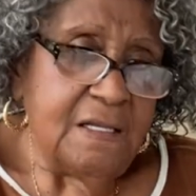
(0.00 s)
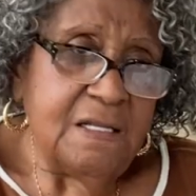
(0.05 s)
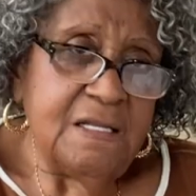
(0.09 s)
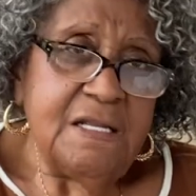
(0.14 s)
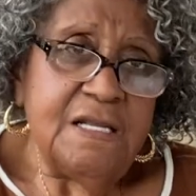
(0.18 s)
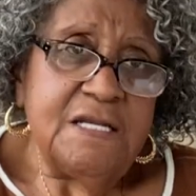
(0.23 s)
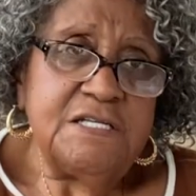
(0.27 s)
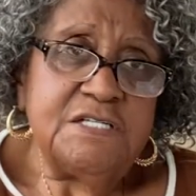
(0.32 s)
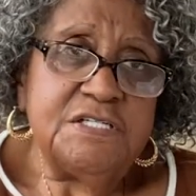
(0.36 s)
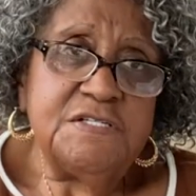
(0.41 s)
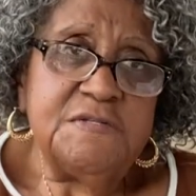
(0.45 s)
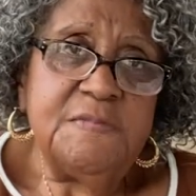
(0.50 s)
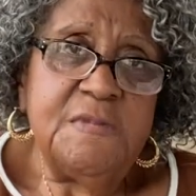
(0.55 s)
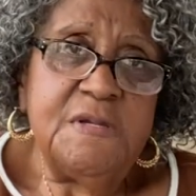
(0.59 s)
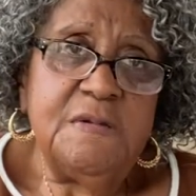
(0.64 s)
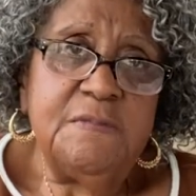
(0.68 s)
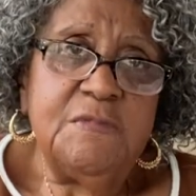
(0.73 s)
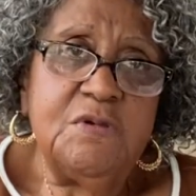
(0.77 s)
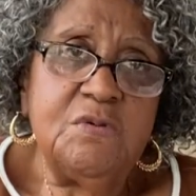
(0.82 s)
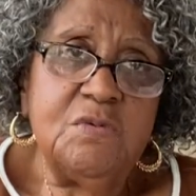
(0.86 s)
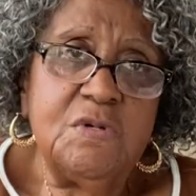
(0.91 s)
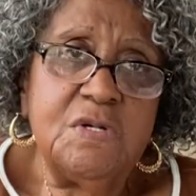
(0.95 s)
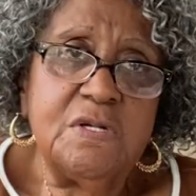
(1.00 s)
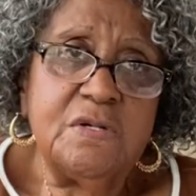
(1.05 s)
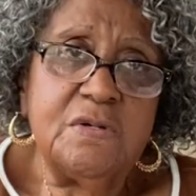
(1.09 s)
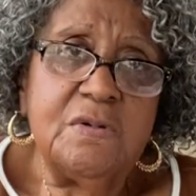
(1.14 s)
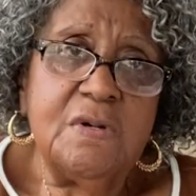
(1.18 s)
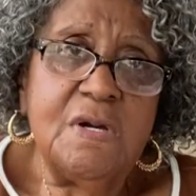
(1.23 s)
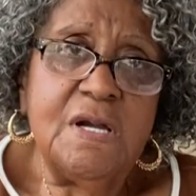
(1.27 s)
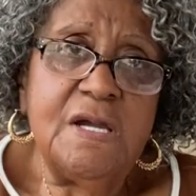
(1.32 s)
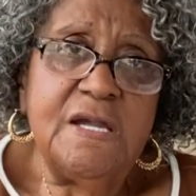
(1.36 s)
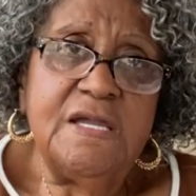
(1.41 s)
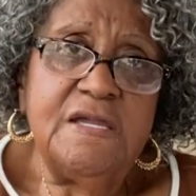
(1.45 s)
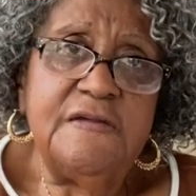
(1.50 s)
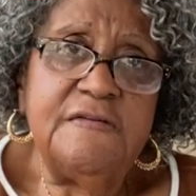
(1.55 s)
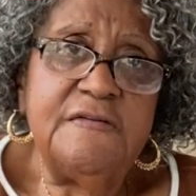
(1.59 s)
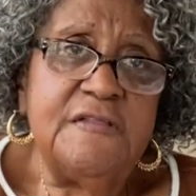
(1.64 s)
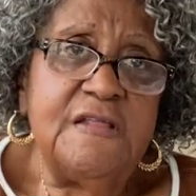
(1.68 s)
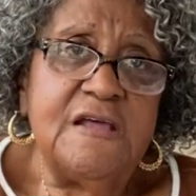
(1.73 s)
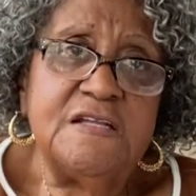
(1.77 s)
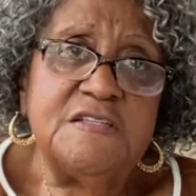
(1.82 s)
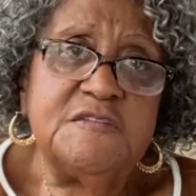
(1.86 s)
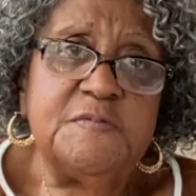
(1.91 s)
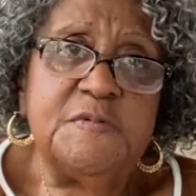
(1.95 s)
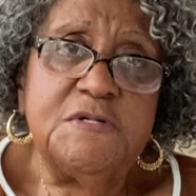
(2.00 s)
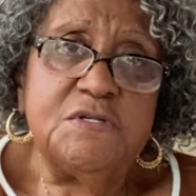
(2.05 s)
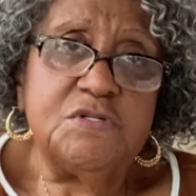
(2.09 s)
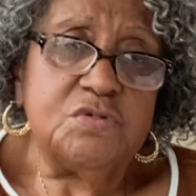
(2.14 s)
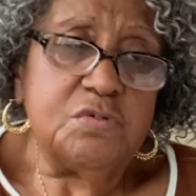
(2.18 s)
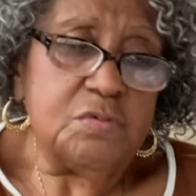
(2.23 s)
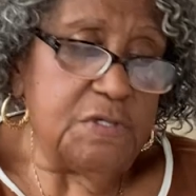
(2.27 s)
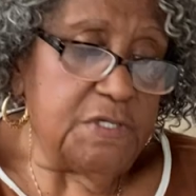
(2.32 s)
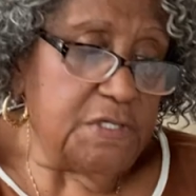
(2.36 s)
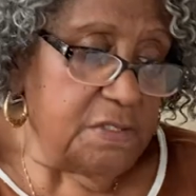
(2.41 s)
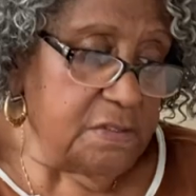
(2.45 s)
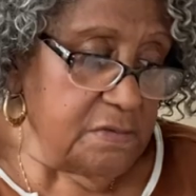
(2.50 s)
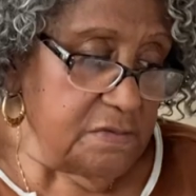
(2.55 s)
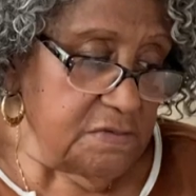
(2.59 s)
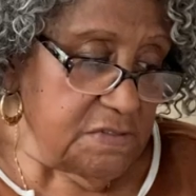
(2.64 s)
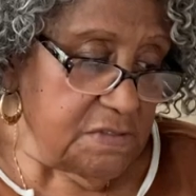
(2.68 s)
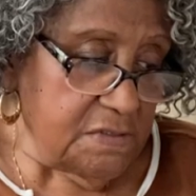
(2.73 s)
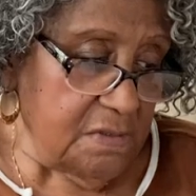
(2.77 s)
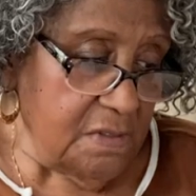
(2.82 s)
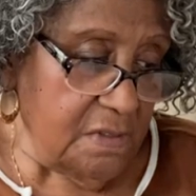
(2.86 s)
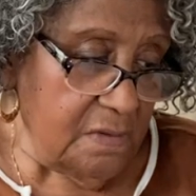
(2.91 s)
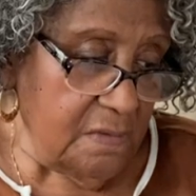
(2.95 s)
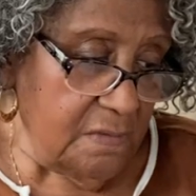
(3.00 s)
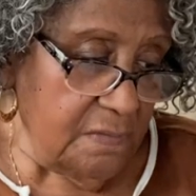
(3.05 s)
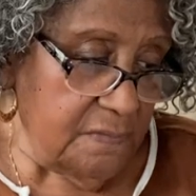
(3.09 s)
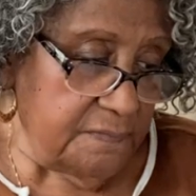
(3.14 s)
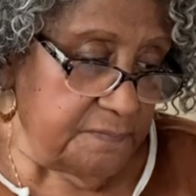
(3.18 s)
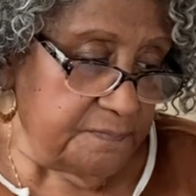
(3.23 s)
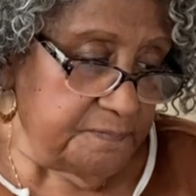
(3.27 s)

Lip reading: That just made me want to cry. And that's been 20 years ago.